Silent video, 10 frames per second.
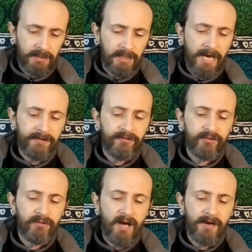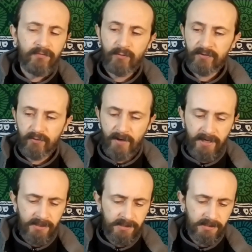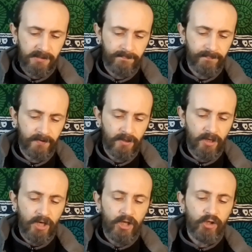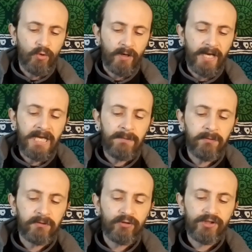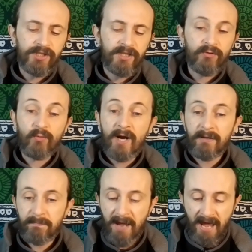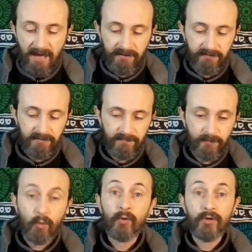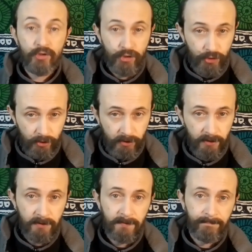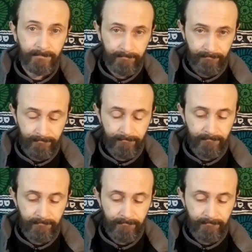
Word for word: Glide through life with grace. You are able to see the right path, or you should. Mm-hmm.